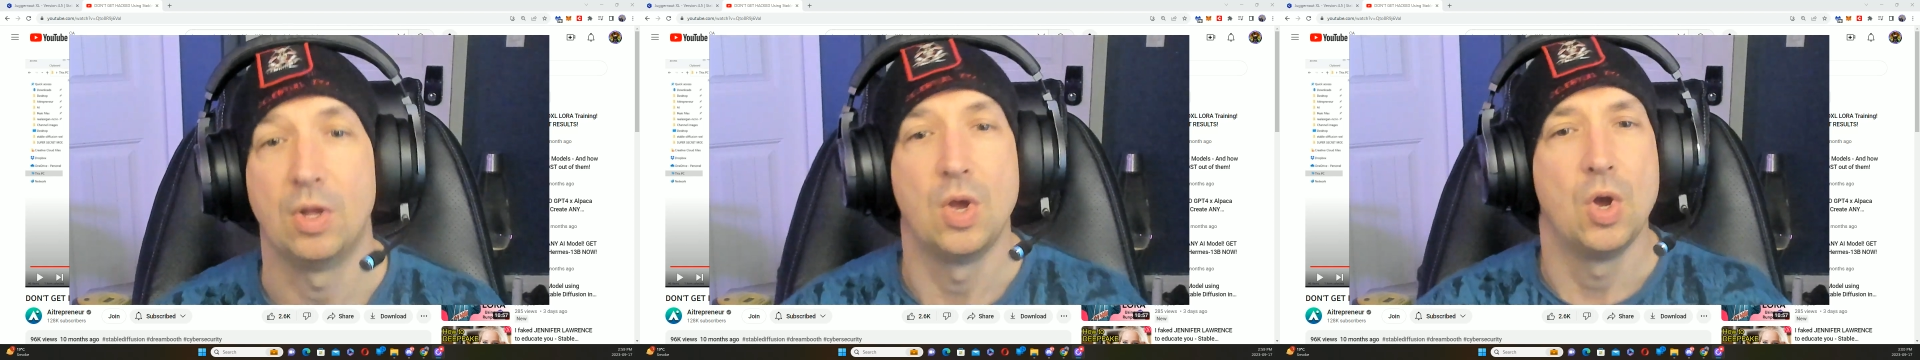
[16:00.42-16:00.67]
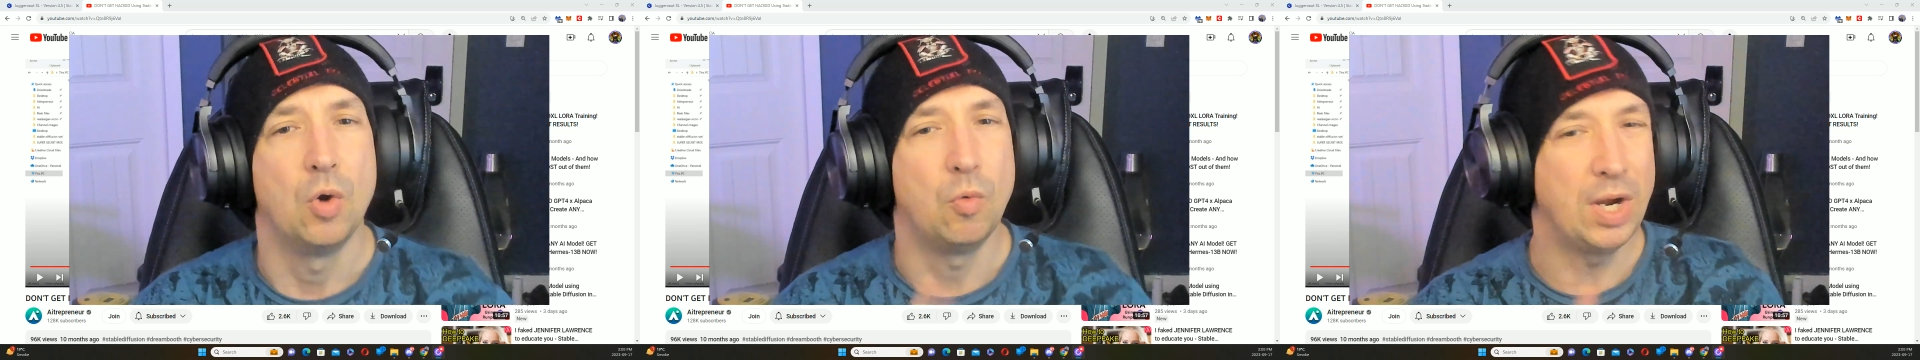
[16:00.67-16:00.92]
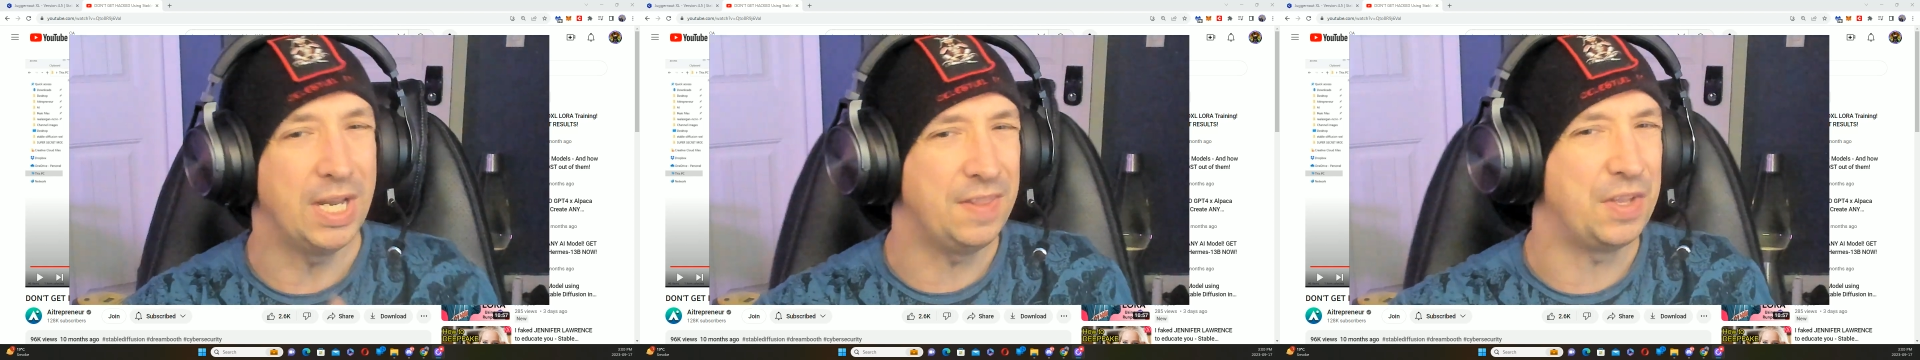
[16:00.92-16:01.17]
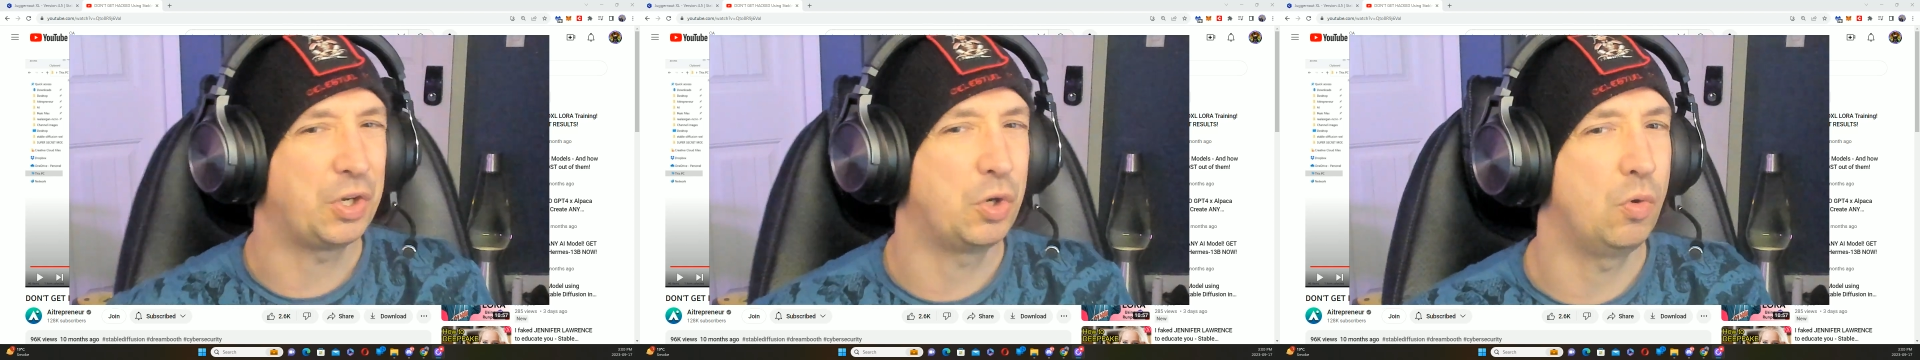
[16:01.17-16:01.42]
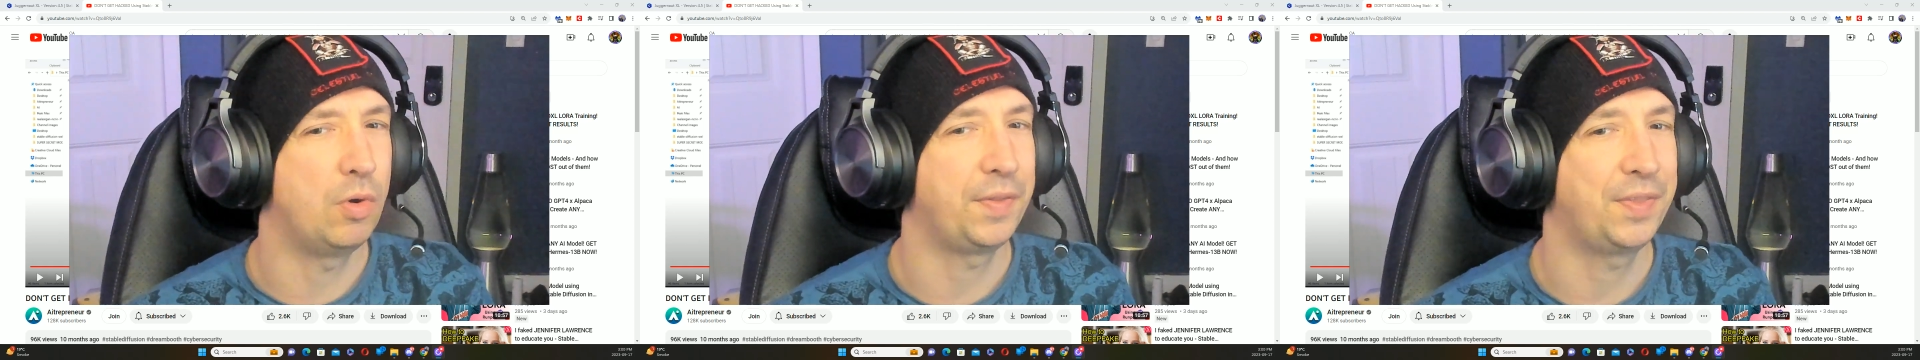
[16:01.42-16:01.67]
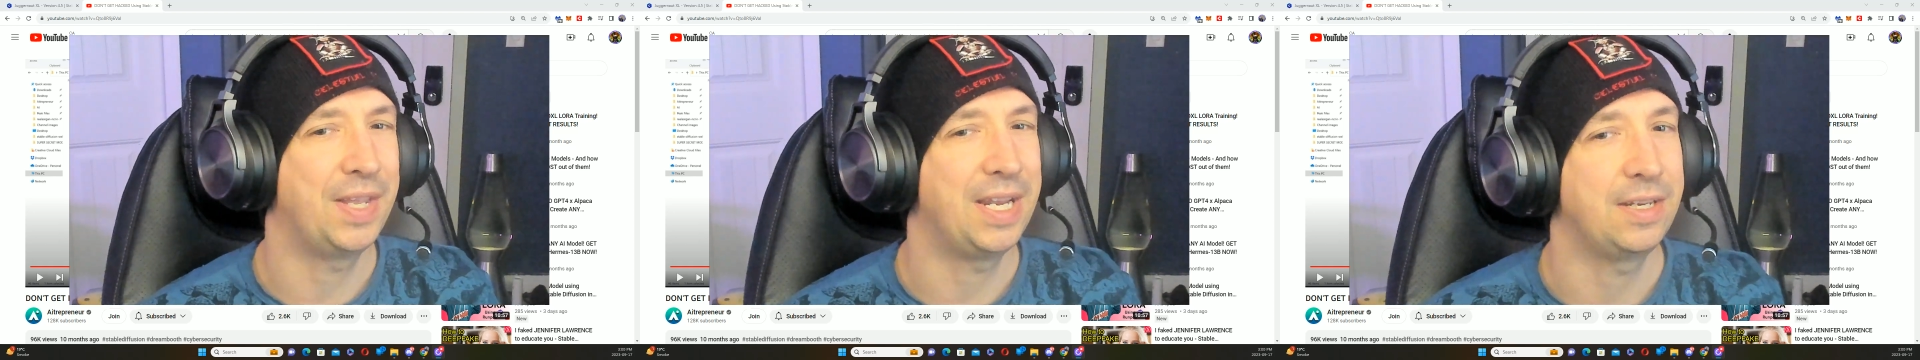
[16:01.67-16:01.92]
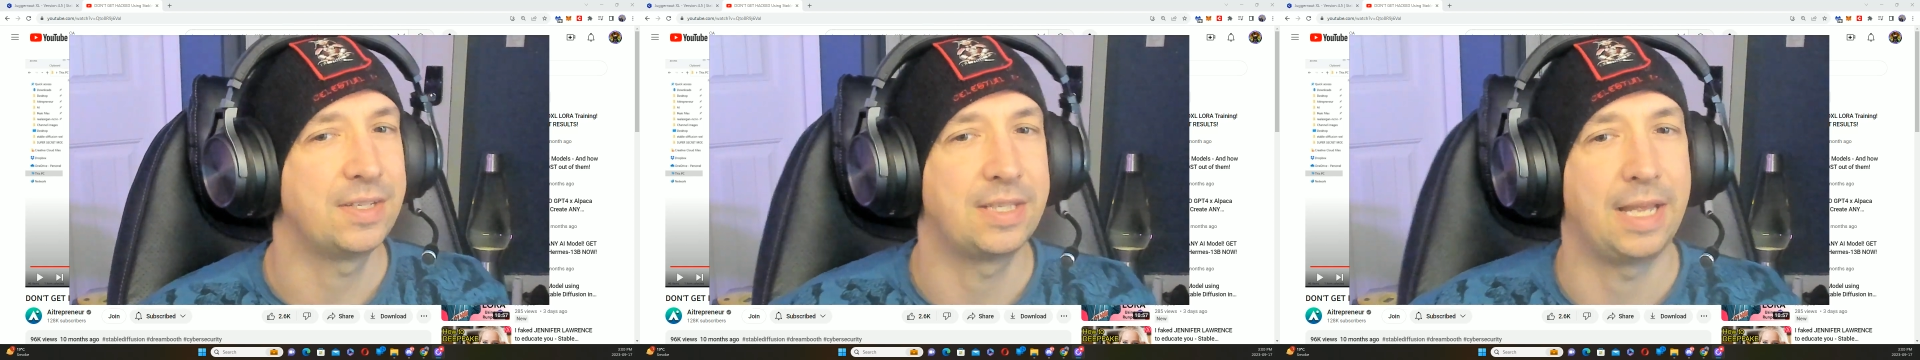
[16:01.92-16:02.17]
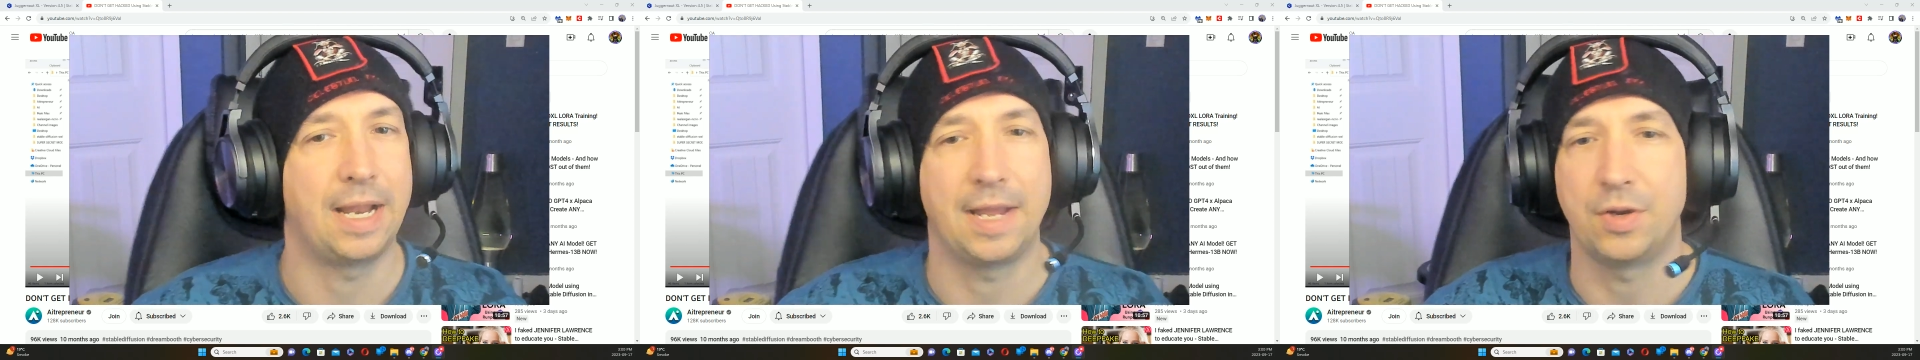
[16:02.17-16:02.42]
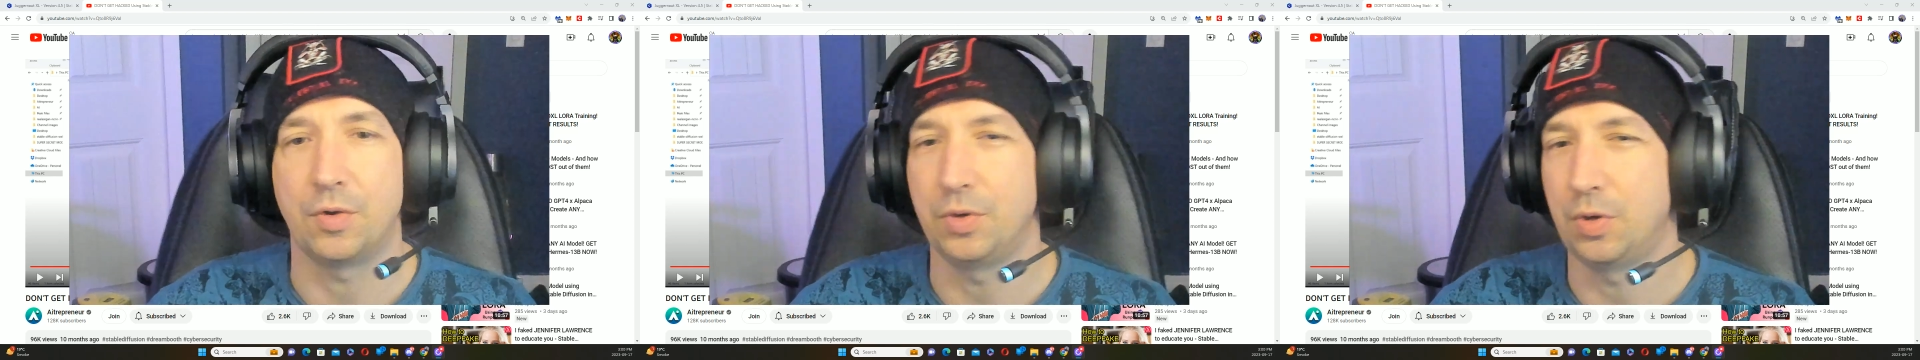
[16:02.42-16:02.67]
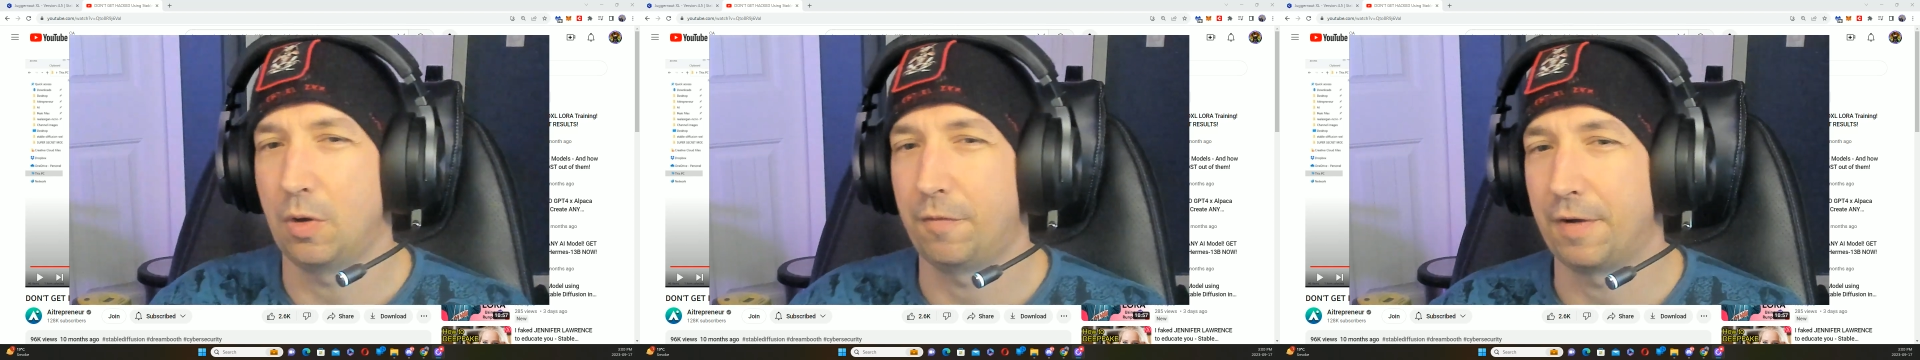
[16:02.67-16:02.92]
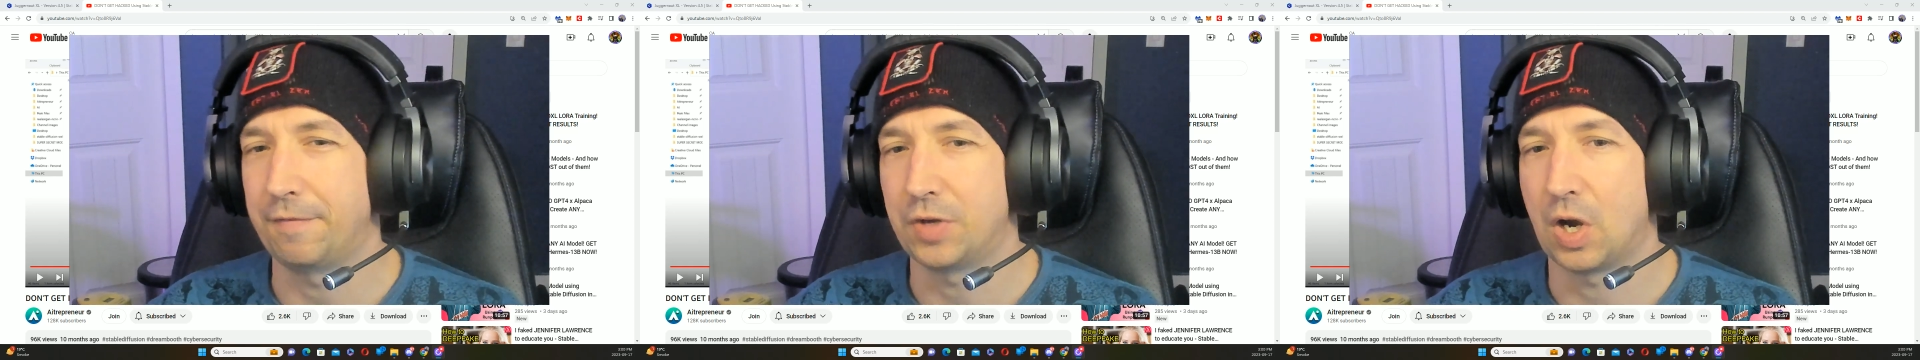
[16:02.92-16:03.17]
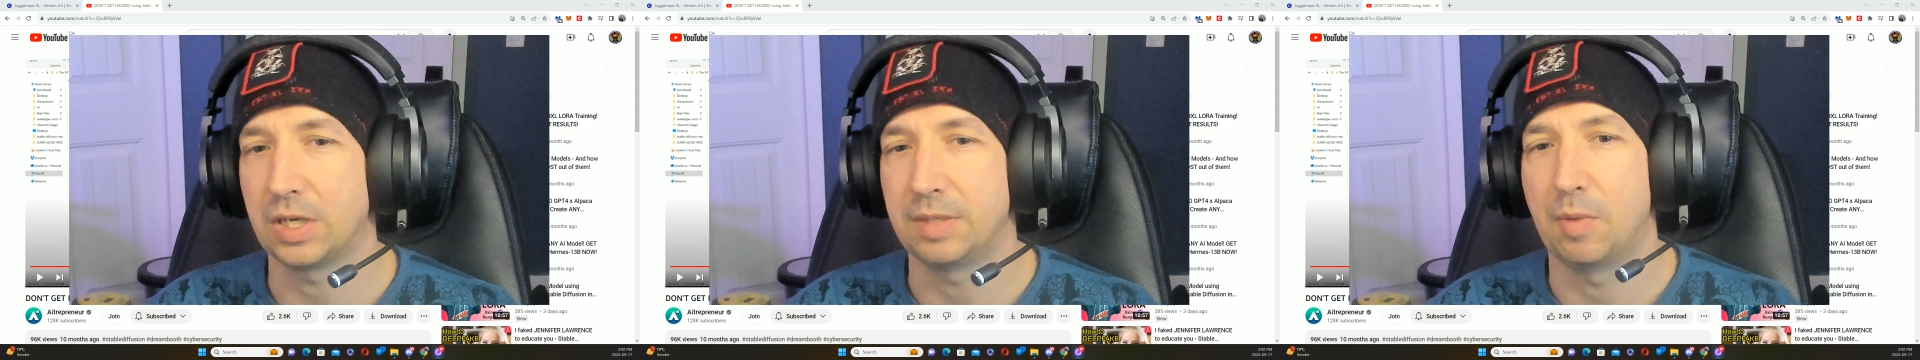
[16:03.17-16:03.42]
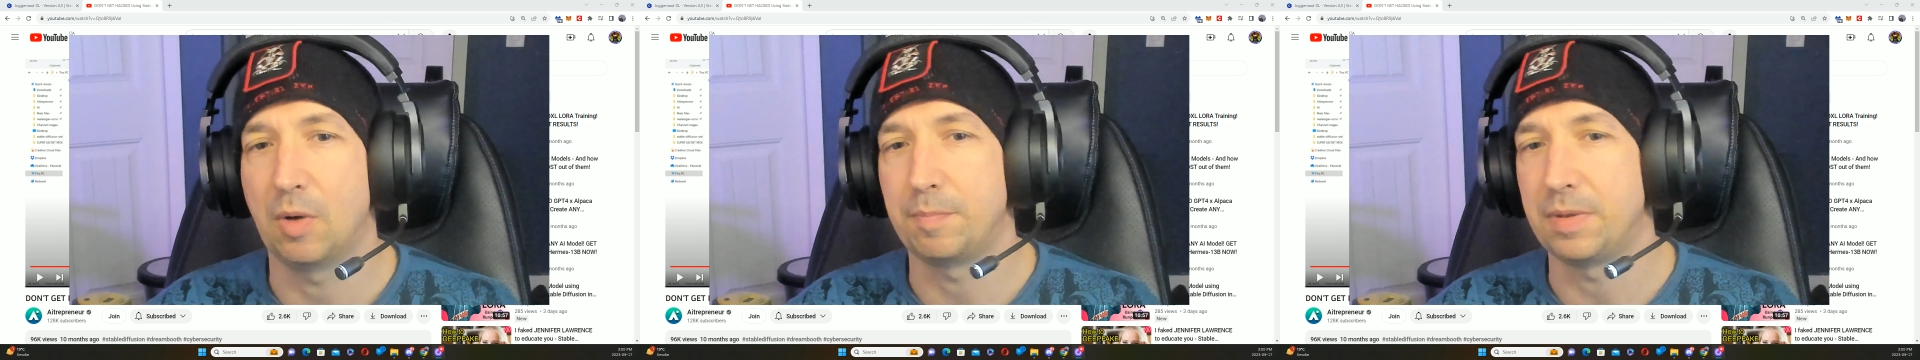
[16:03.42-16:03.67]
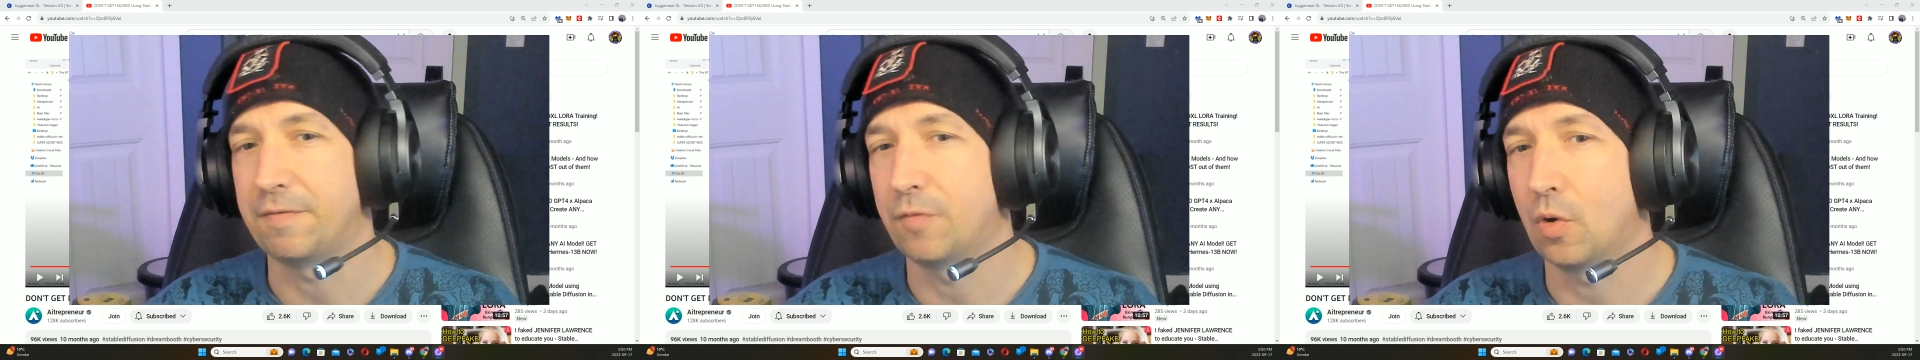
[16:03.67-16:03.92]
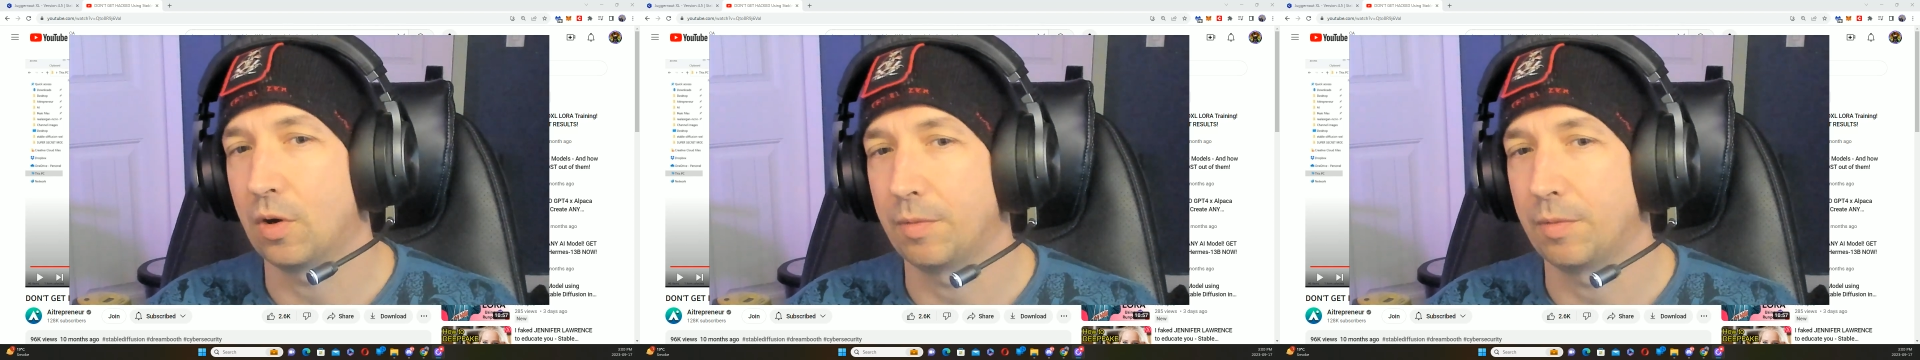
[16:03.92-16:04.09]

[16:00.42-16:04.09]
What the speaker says: One of the cool things that I don't know if I've talked about before with